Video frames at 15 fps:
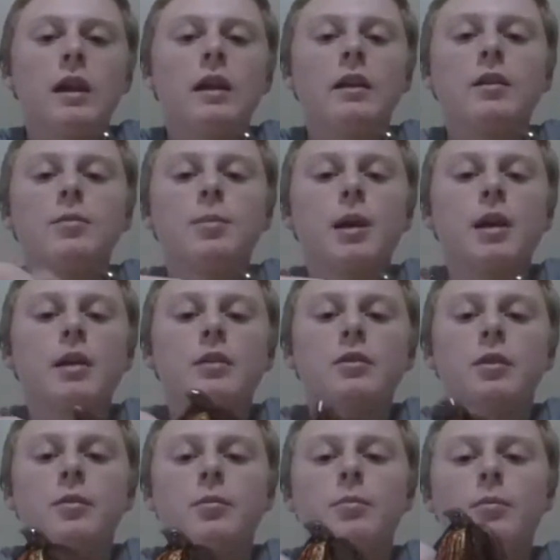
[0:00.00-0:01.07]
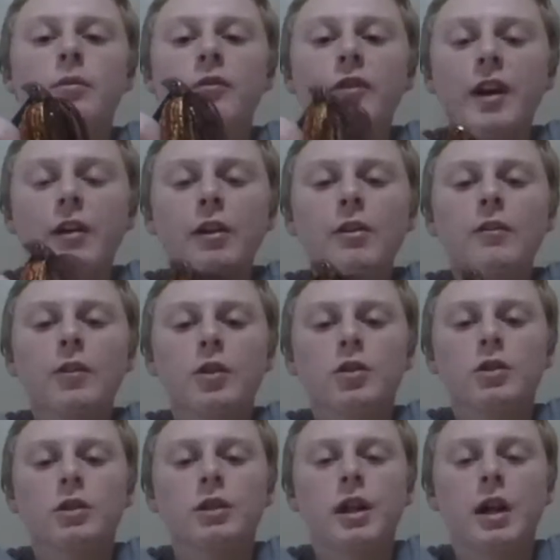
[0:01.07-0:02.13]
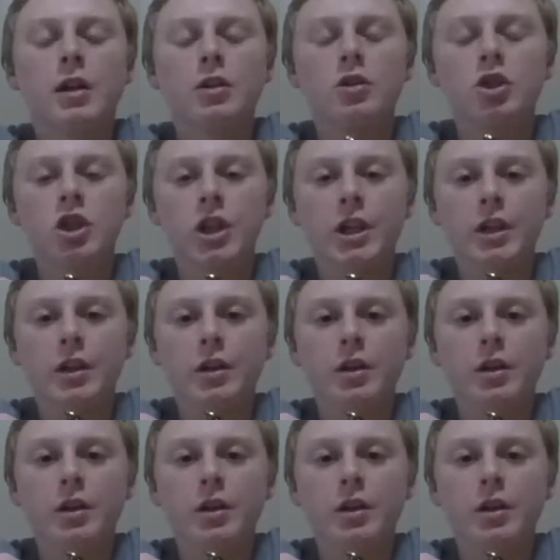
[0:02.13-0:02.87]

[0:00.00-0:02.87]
this bait is a very versatile jig.